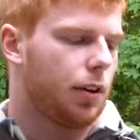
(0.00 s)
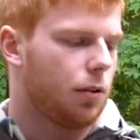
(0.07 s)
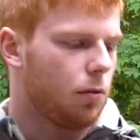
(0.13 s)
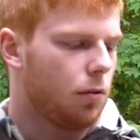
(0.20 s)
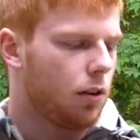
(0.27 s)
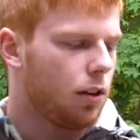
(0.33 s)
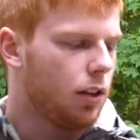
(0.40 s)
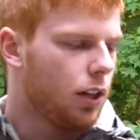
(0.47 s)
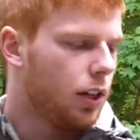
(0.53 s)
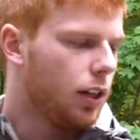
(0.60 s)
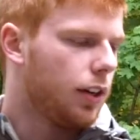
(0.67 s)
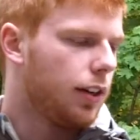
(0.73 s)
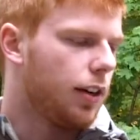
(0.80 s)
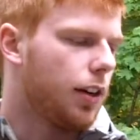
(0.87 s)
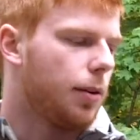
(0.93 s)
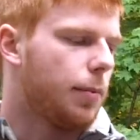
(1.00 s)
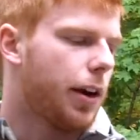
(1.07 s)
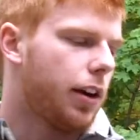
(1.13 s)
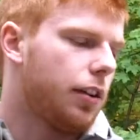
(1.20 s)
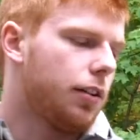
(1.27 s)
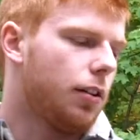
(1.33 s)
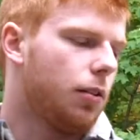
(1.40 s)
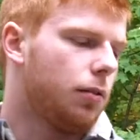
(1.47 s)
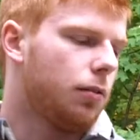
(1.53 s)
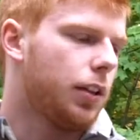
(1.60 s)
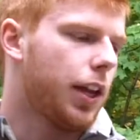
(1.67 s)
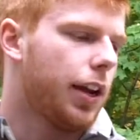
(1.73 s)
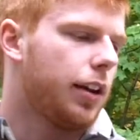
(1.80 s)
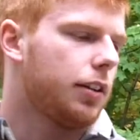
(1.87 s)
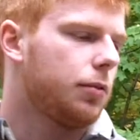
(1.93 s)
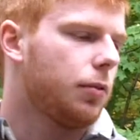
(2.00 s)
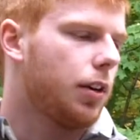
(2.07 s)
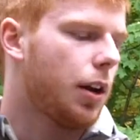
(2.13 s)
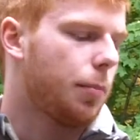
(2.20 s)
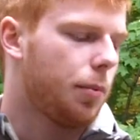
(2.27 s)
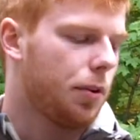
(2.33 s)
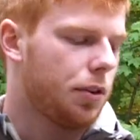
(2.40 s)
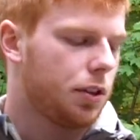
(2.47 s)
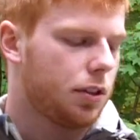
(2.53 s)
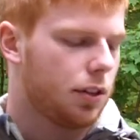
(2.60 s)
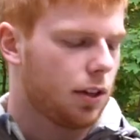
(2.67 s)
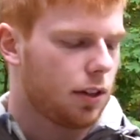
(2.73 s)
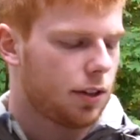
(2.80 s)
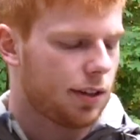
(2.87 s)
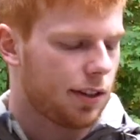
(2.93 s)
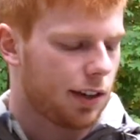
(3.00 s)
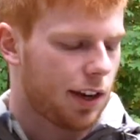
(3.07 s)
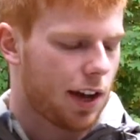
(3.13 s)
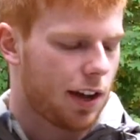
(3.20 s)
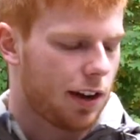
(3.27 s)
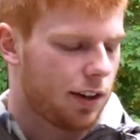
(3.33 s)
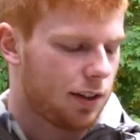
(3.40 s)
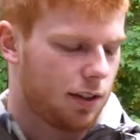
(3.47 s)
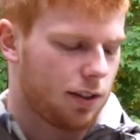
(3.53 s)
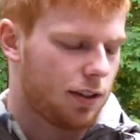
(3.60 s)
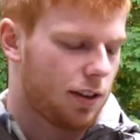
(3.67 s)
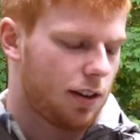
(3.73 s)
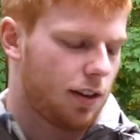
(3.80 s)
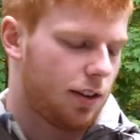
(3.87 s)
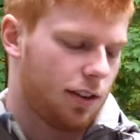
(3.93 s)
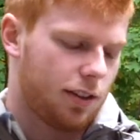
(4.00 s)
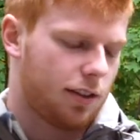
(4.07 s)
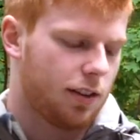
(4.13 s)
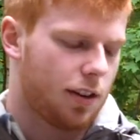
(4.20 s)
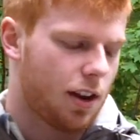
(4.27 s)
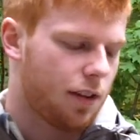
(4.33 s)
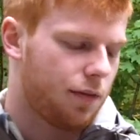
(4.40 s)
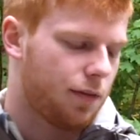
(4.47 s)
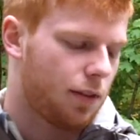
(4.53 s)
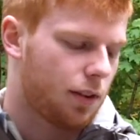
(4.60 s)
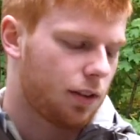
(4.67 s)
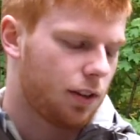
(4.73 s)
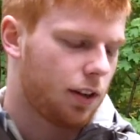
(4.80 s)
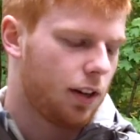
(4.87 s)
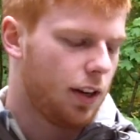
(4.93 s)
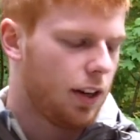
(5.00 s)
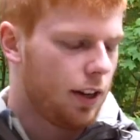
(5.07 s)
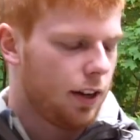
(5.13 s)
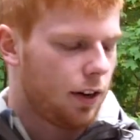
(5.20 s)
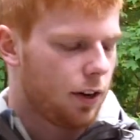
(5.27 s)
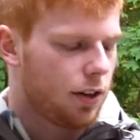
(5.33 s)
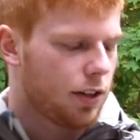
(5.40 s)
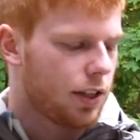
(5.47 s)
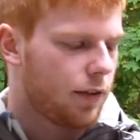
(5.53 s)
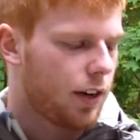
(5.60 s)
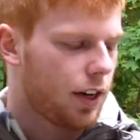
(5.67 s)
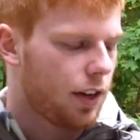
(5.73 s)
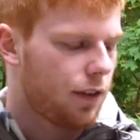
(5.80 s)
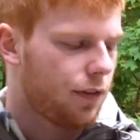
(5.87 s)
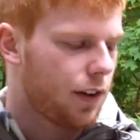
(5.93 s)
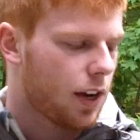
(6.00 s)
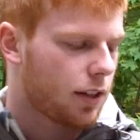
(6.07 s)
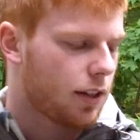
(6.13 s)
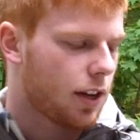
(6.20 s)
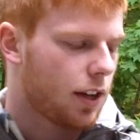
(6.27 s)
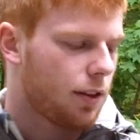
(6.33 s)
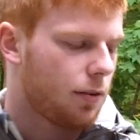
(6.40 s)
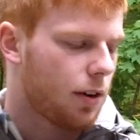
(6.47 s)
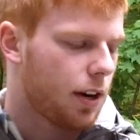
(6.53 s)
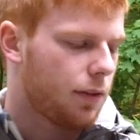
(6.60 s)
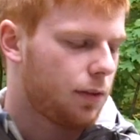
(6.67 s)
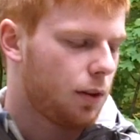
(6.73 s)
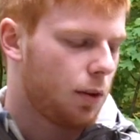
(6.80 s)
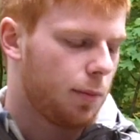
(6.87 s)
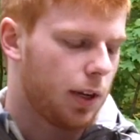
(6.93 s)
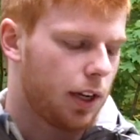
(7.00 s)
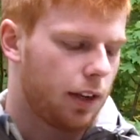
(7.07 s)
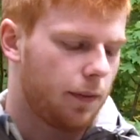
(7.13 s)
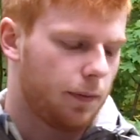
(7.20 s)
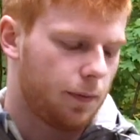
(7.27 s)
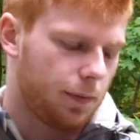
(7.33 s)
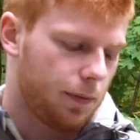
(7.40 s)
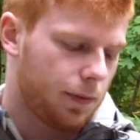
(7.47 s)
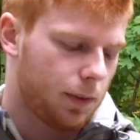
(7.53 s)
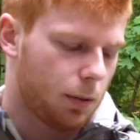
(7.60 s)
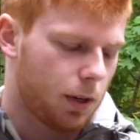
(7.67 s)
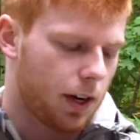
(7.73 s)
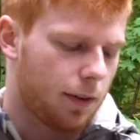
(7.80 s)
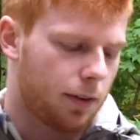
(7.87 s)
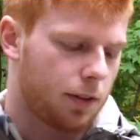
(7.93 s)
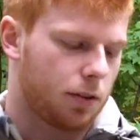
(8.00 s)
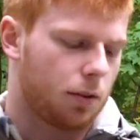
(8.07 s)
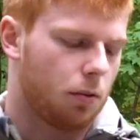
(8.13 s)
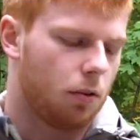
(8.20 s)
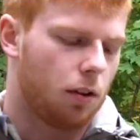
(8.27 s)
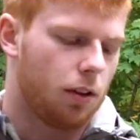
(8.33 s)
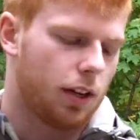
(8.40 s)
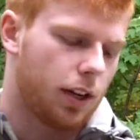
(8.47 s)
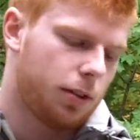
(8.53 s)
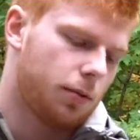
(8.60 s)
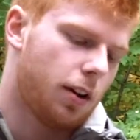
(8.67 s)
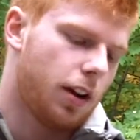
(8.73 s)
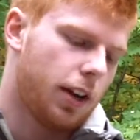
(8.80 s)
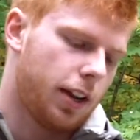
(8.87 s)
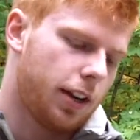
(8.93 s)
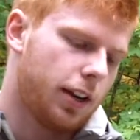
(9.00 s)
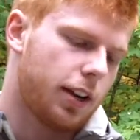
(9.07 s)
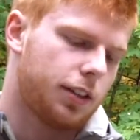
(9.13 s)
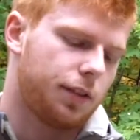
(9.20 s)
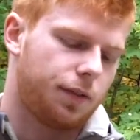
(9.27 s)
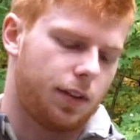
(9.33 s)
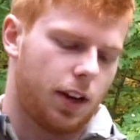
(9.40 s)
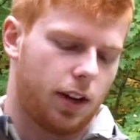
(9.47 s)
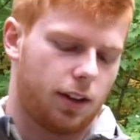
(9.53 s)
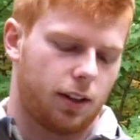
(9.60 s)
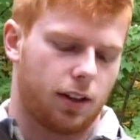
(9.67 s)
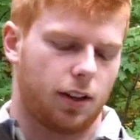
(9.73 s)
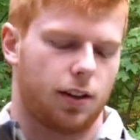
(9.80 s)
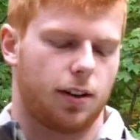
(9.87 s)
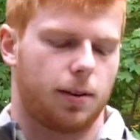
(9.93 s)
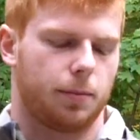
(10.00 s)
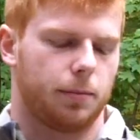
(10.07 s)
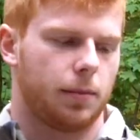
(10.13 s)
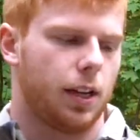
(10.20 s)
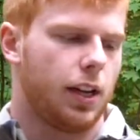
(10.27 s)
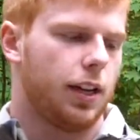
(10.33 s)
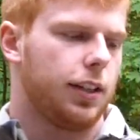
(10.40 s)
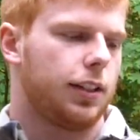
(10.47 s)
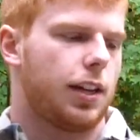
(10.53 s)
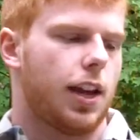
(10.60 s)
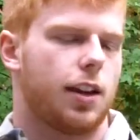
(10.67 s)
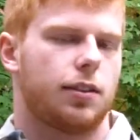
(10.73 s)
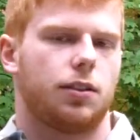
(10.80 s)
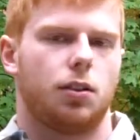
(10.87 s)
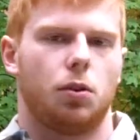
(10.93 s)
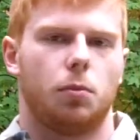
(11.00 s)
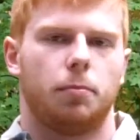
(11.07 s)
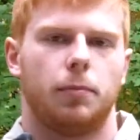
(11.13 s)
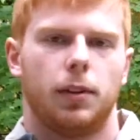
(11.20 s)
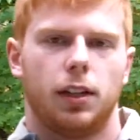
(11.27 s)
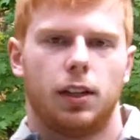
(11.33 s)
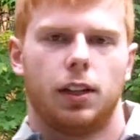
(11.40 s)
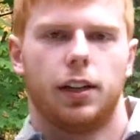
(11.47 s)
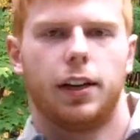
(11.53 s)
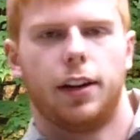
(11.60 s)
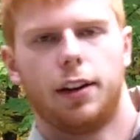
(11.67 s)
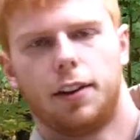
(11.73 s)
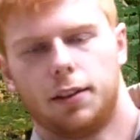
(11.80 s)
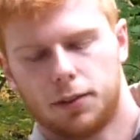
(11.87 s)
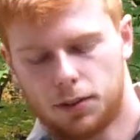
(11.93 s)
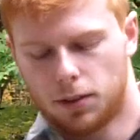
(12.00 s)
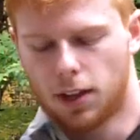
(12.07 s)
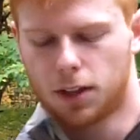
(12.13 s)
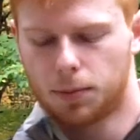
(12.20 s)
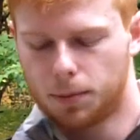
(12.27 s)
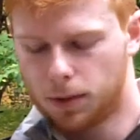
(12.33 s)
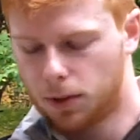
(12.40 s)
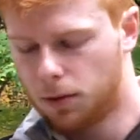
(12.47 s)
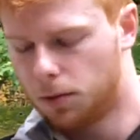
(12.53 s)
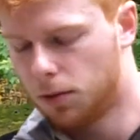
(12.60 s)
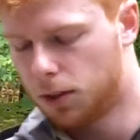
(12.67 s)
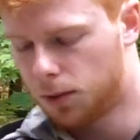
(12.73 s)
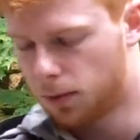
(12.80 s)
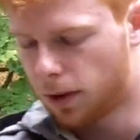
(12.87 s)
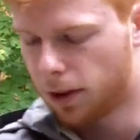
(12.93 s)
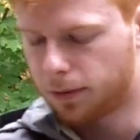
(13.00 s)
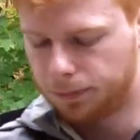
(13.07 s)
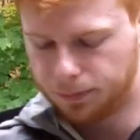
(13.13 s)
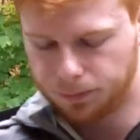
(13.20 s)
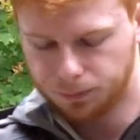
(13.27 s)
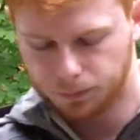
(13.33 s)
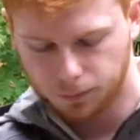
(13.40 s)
pretty cool. I didn't know that when I purchased this. Again, it's just it's a it doesn't have any effect on the rifle, but whatever, it's cool. As well, it has a fake gas tube in it, so that's pretty cool as well.